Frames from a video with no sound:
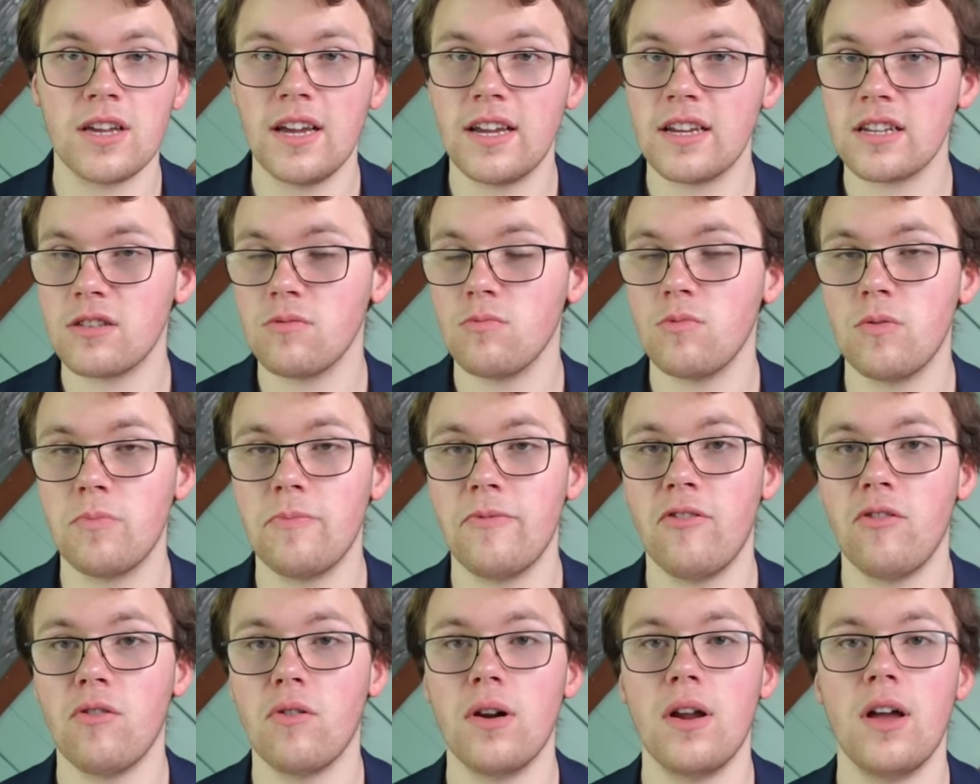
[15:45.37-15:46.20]
getting some more
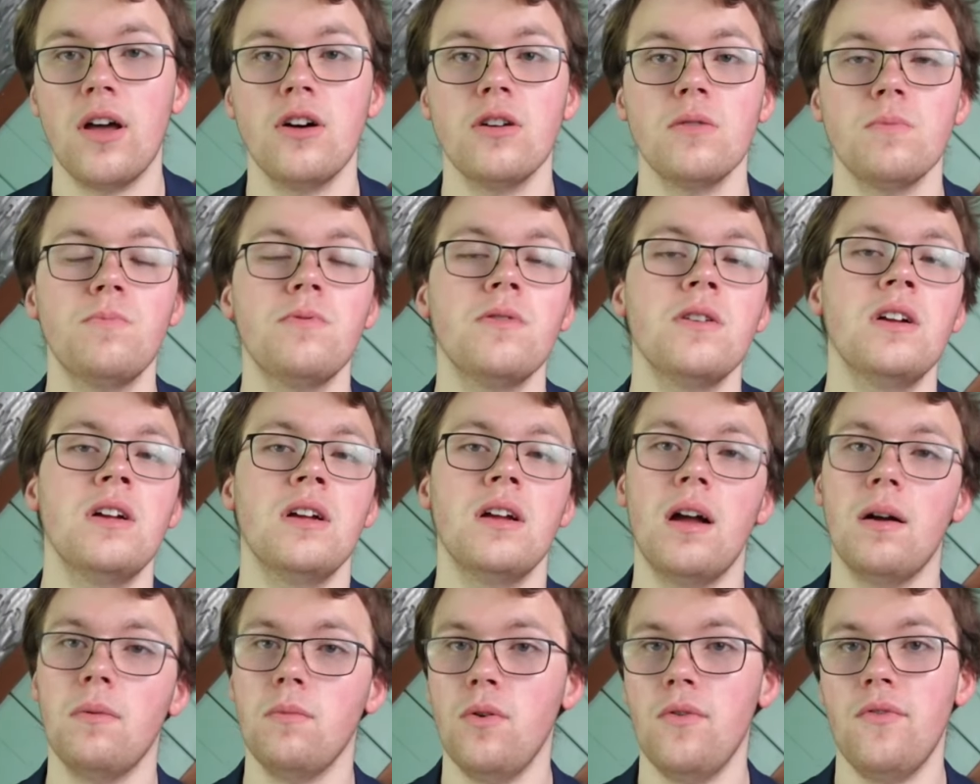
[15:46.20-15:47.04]
forward help,
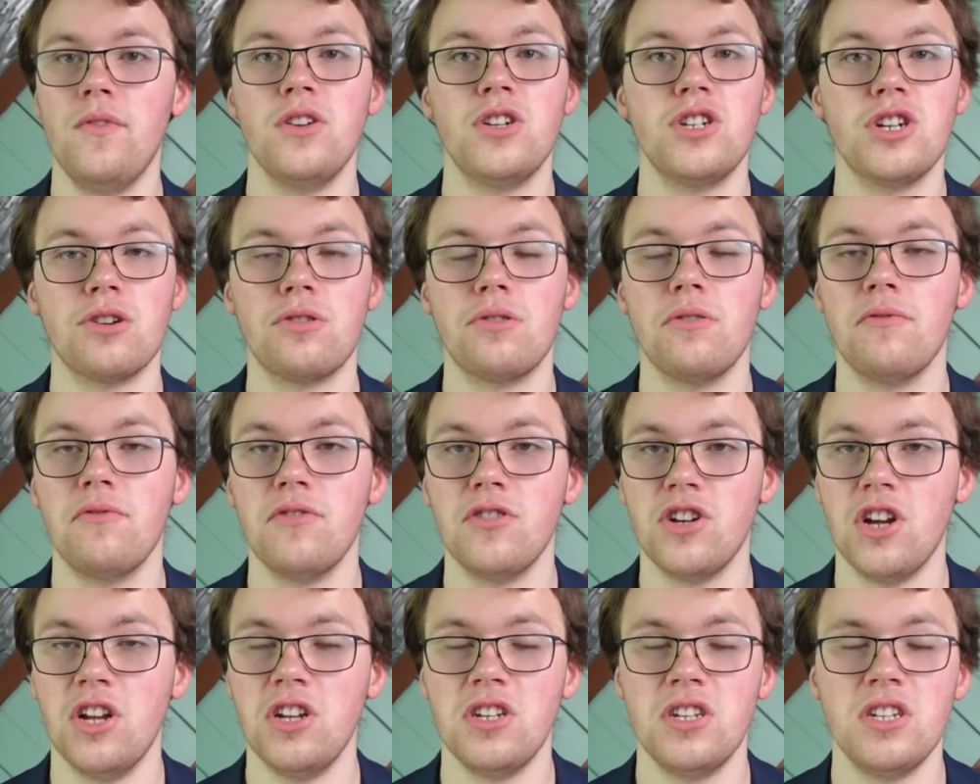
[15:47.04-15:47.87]
uh, moving Chychrun
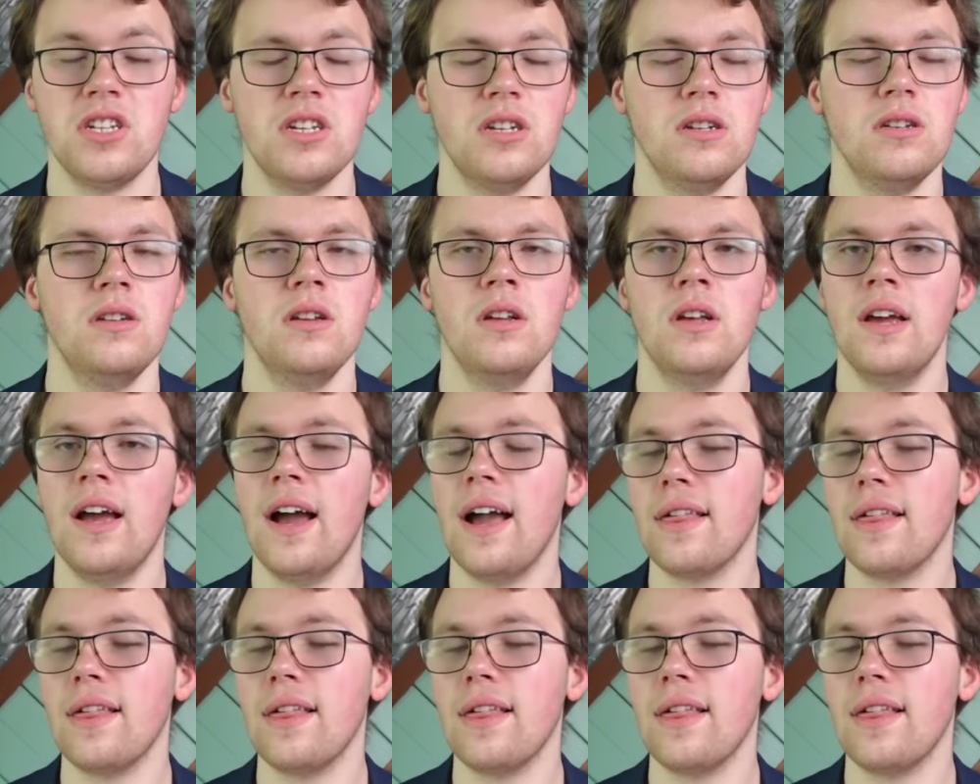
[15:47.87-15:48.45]
for Jensen.